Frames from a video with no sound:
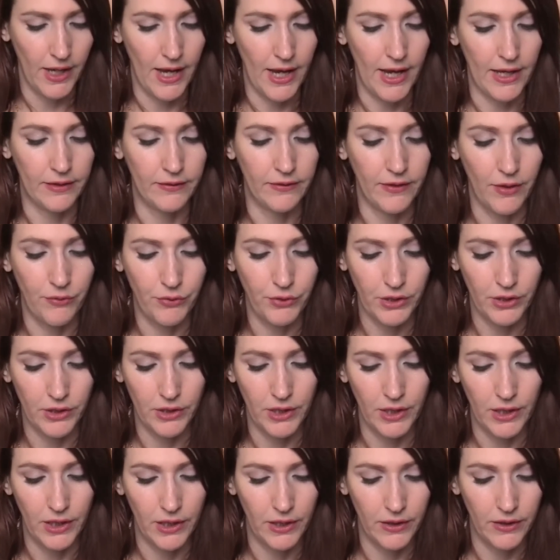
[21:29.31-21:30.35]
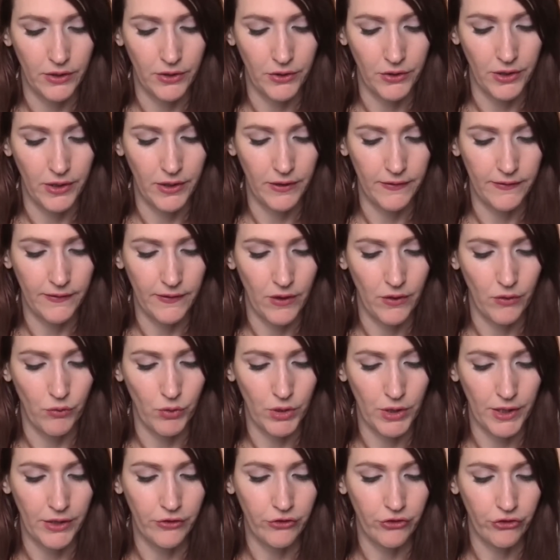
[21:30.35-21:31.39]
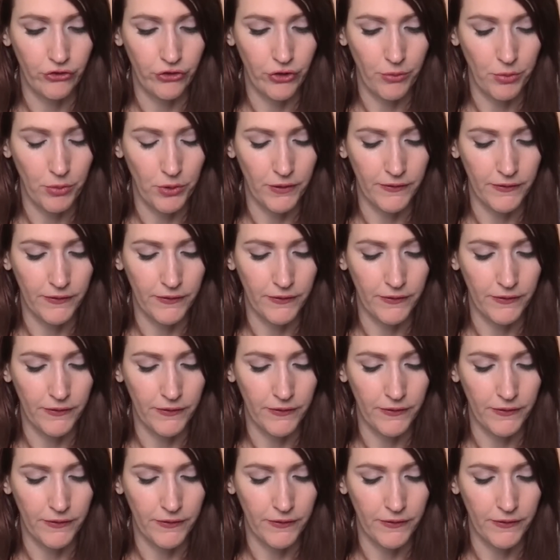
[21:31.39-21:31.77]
And definitely there is a relationship